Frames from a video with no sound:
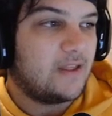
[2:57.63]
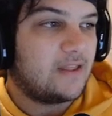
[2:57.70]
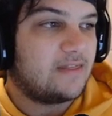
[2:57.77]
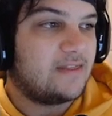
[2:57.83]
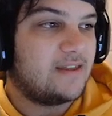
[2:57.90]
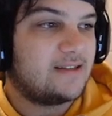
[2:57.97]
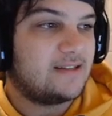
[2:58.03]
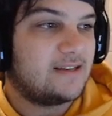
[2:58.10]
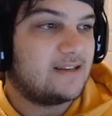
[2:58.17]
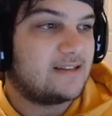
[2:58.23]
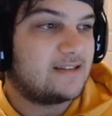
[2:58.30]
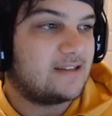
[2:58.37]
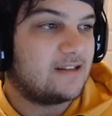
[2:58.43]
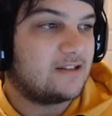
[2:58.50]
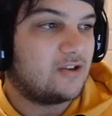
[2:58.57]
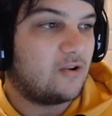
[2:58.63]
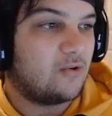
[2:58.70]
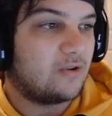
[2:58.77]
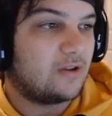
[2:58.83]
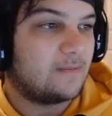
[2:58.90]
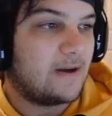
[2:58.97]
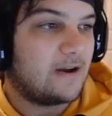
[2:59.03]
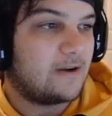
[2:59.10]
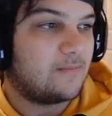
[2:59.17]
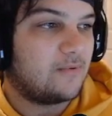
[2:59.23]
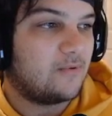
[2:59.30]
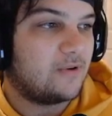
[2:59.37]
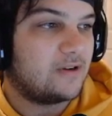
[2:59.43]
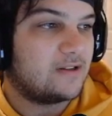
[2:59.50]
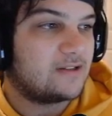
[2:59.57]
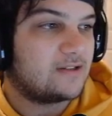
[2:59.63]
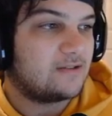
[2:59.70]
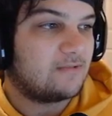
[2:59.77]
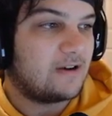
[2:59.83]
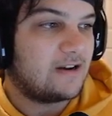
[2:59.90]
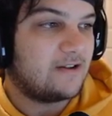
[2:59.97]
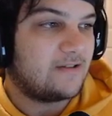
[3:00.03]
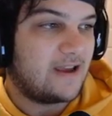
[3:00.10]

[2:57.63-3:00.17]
this is the total amount of points right here,